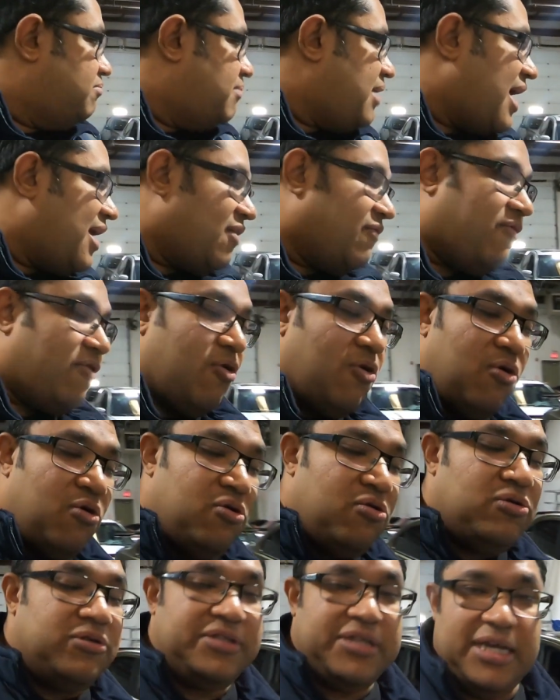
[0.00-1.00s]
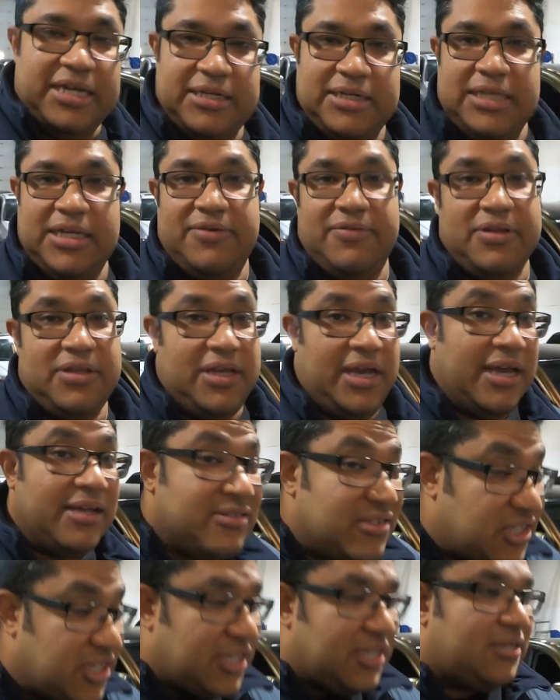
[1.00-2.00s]
manifolds and even the
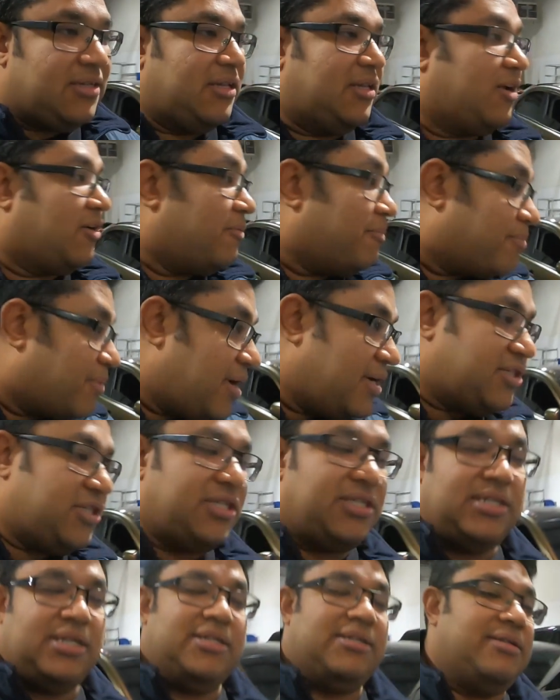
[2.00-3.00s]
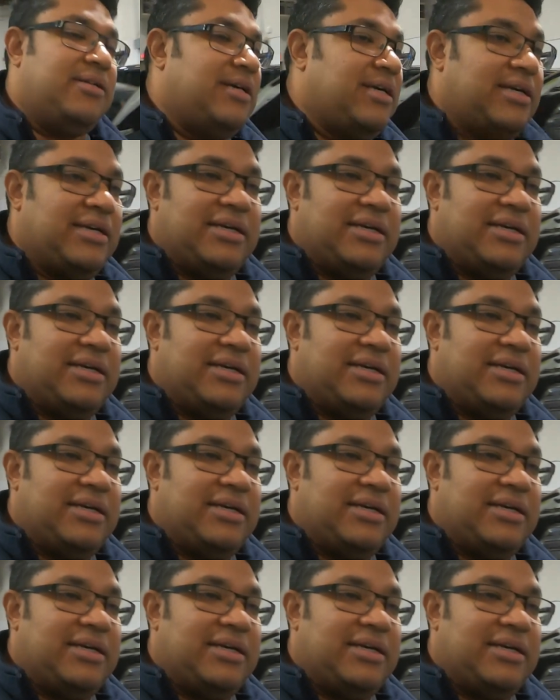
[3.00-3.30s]
engine and the compression, and